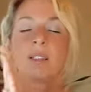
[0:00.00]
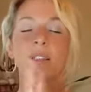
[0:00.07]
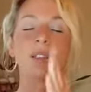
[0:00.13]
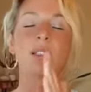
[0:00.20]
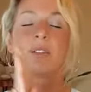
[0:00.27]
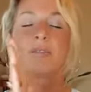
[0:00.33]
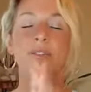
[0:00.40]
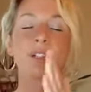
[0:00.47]

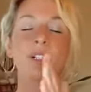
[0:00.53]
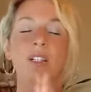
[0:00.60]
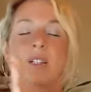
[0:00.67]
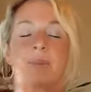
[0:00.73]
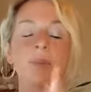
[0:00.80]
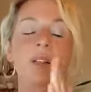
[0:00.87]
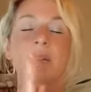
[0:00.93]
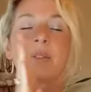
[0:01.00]

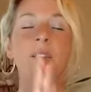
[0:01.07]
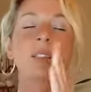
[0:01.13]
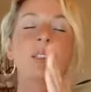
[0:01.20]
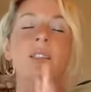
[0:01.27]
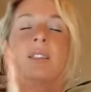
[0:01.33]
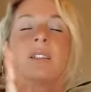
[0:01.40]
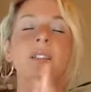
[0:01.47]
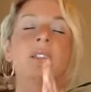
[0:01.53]
Affirm.
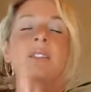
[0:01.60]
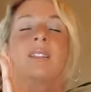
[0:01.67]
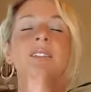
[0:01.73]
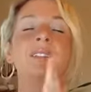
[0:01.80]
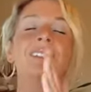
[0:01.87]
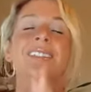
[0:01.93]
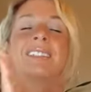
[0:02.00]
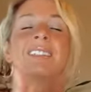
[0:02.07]

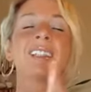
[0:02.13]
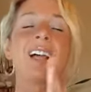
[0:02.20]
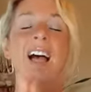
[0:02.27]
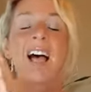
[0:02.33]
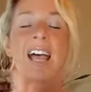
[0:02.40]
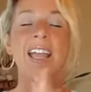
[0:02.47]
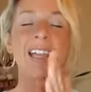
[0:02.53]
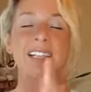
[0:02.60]

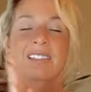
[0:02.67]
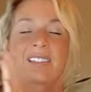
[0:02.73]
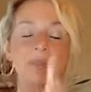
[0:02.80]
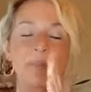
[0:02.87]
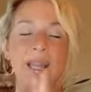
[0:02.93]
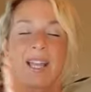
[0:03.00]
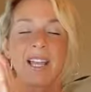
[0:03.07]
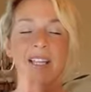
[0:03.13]
I
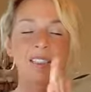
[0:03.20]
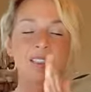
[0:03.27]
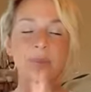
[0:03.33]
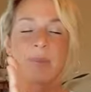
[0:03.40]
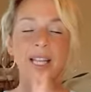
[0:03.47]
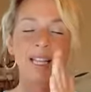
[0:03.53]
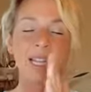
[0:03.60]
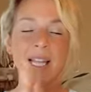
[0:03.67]
expand
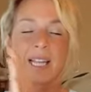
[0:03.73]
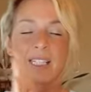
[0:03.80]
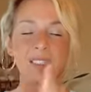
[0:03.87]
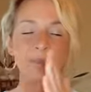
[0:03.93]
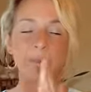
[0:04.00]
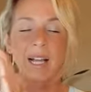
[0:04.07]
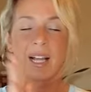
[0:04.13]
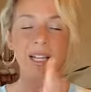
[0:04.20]
my light
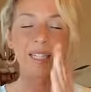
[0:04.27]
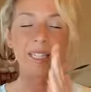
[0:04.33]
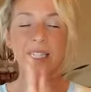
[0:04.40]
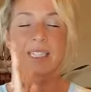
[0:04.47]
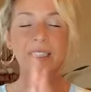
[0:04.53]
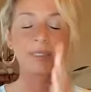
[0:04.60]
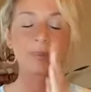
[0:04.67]
body.